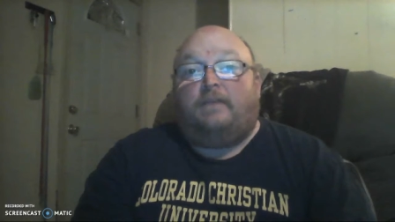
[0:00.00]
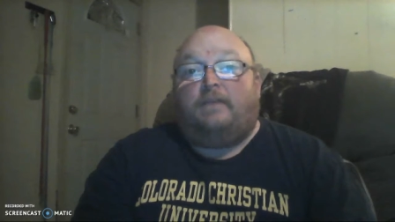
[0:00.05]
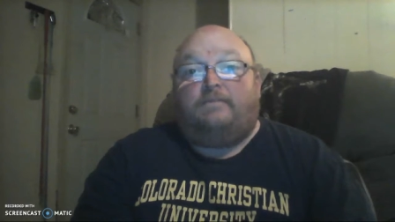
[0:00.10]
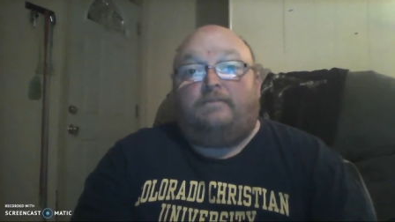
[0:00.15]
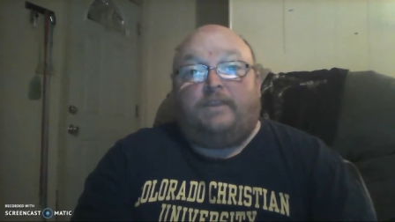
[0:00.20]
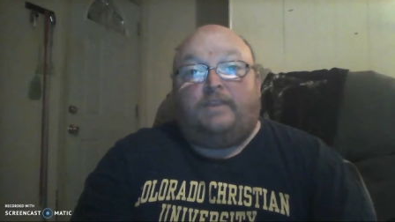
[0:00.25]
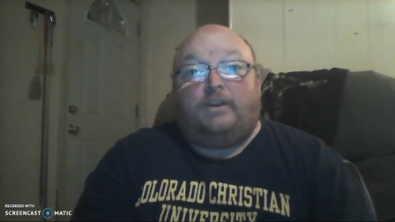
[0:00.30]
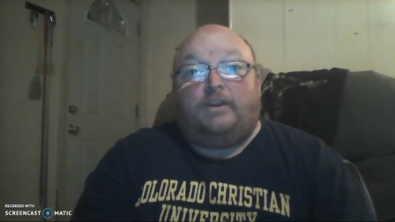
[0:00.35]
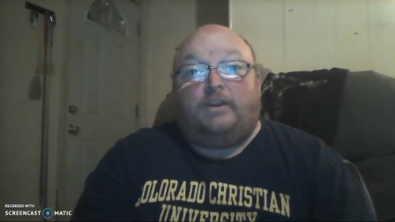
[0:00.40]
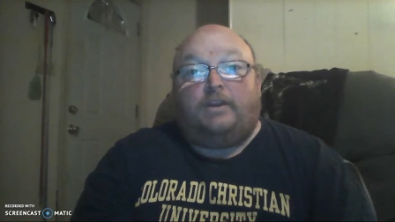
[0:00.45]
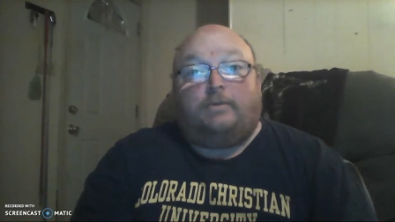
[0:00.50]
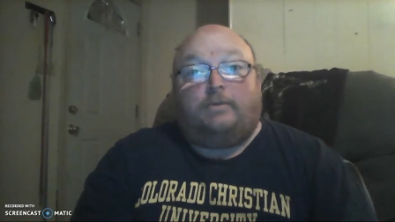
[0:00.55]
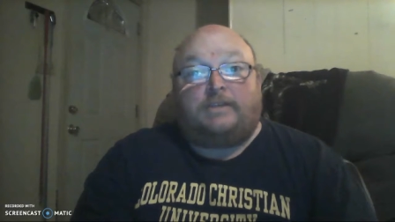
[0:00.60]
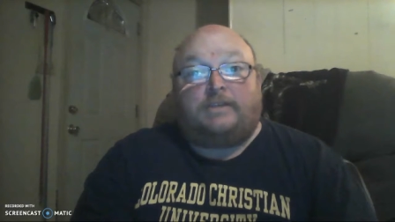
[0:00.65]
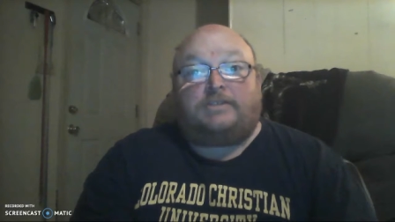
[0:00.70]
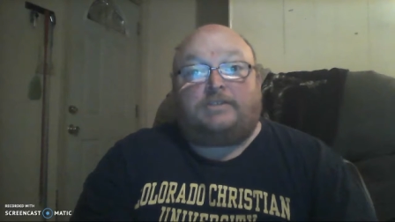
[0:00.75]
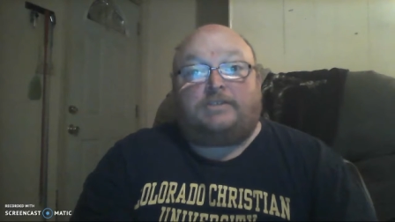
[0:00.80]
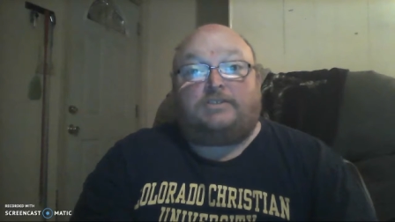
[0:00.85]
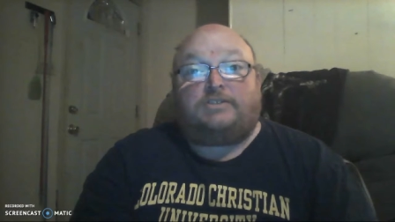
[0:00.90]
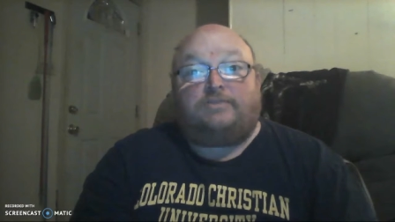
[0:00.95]
video
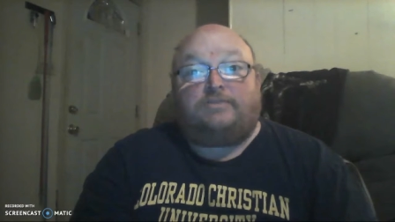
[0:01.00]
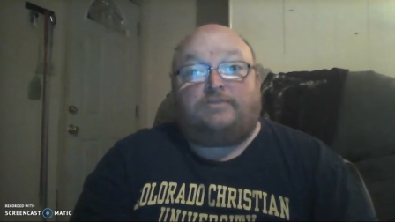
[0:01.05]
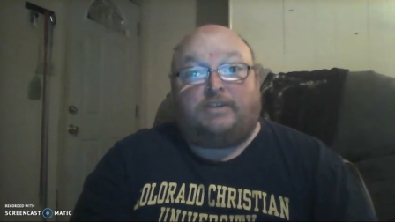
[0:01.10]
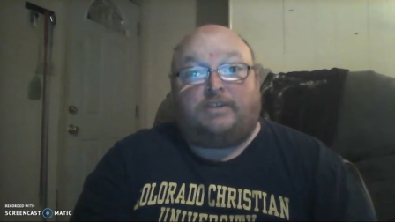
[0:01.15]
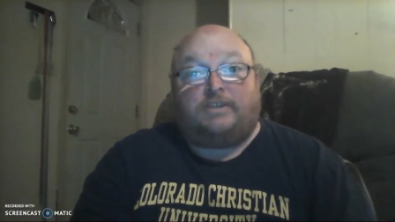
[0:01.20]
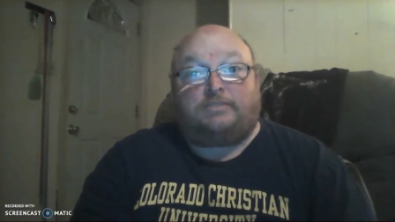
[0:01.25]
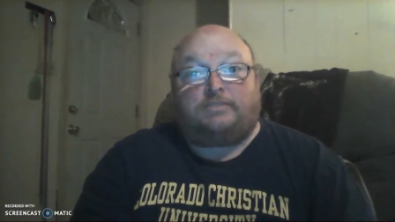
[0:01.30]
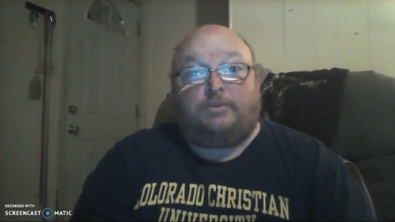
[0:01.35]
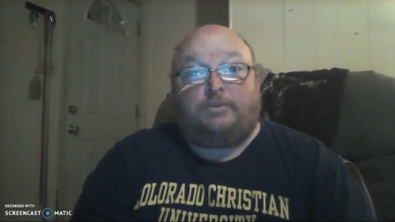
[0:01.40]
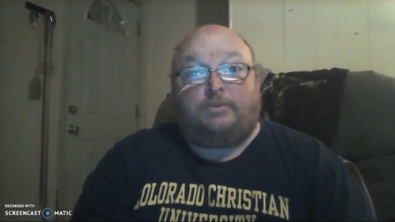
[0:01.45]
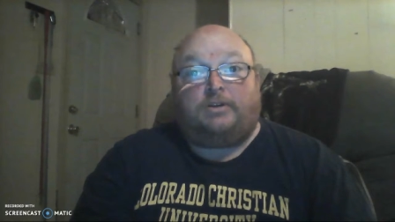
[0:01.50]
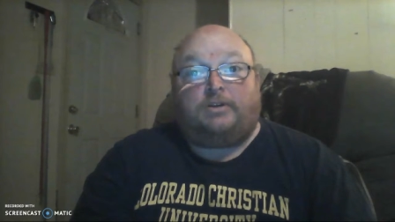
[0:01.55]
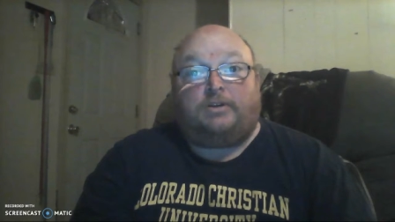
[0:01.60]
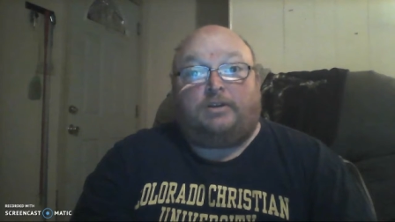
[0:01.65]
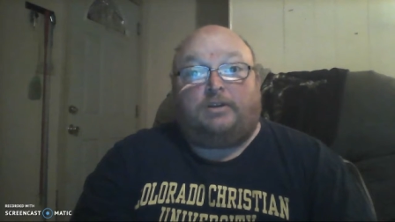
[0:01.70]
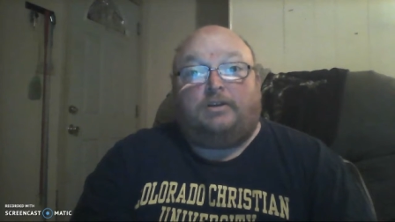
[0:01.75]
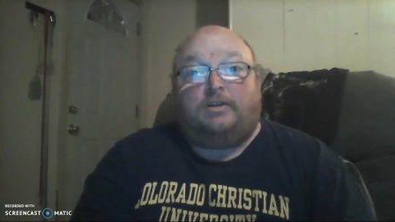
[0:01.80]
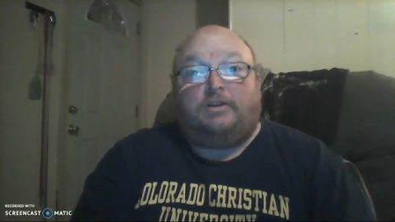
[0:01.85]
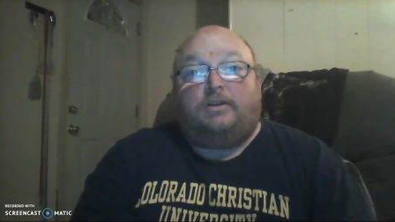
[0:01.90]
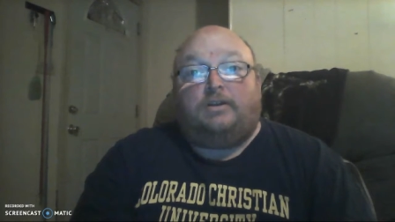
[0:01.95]
message to Facebook
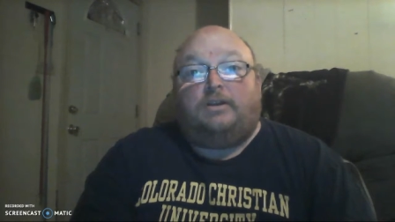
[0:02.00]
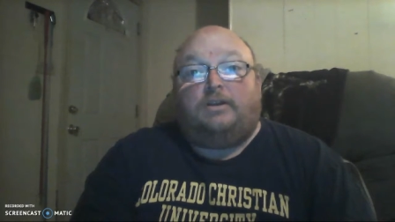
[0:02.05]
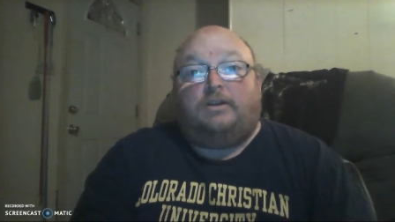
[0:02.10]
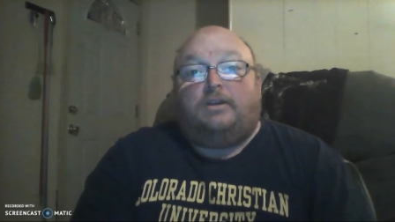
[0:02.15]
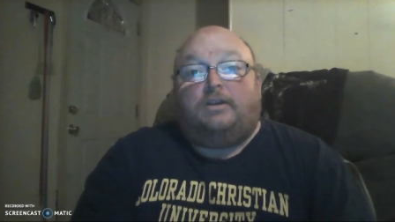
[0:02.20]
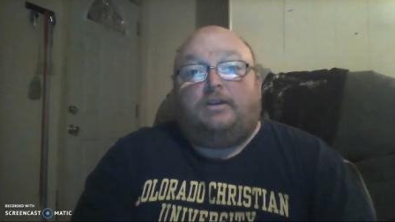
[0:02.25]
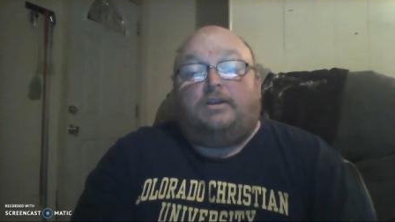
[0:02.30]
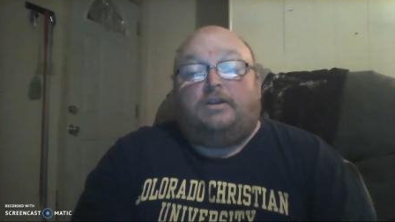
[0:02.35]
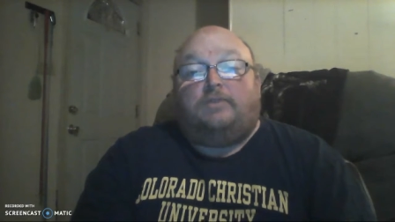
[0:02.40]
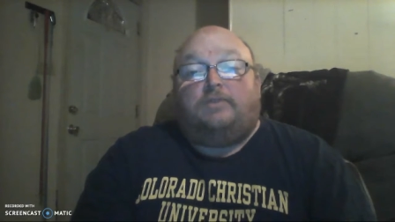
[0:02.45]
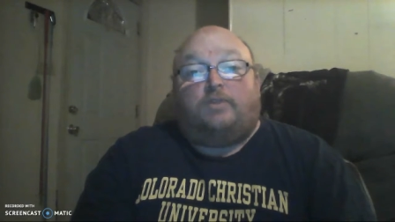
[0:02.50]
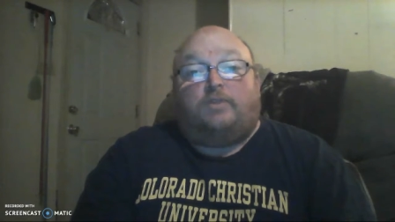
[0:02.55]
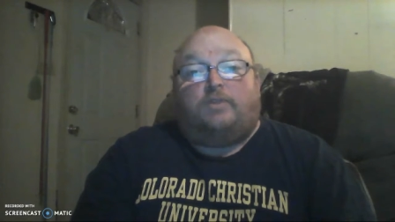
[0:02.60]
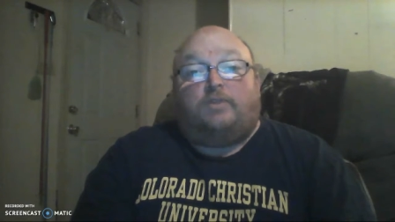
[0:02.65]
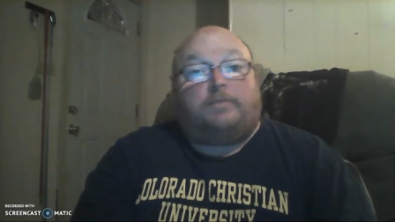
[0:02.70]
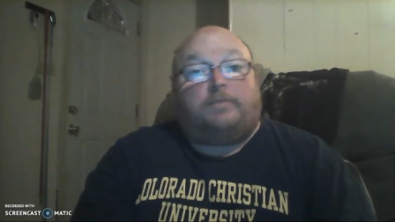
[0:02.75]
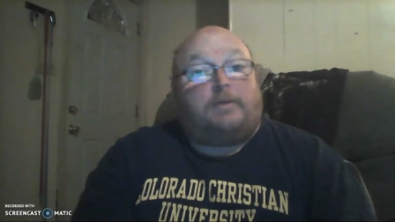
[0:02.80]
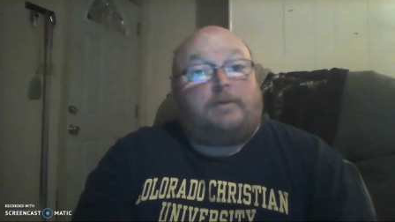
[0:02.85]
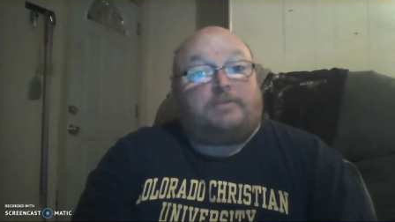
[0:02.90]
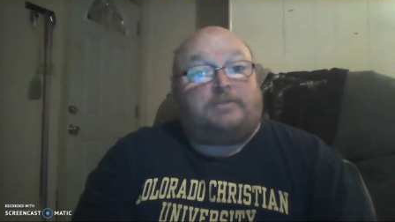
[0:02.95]
for the
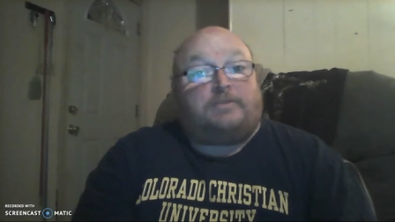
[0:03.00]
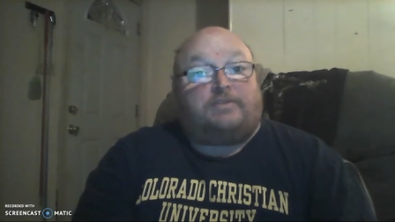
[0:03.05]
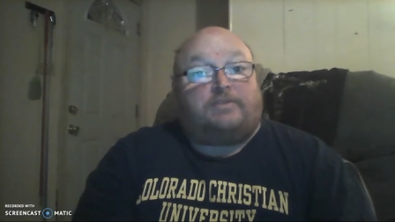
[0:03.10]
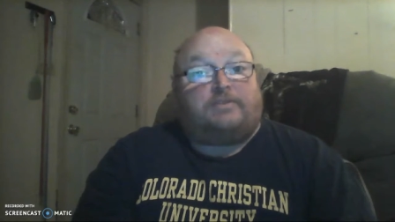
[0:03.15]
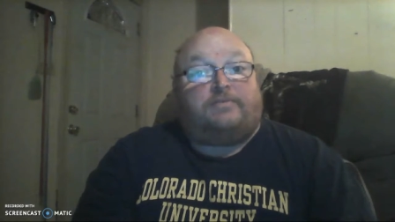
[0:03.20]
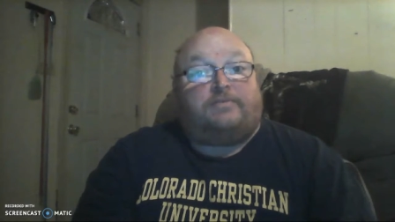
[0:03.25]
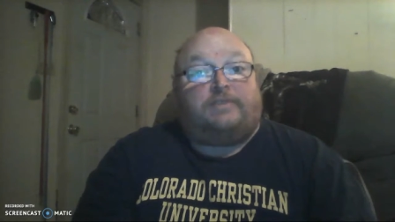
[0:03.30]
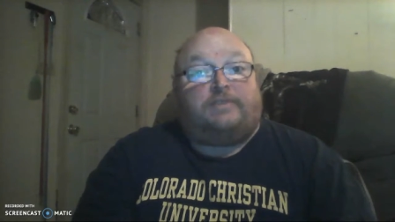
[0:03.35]
purpose of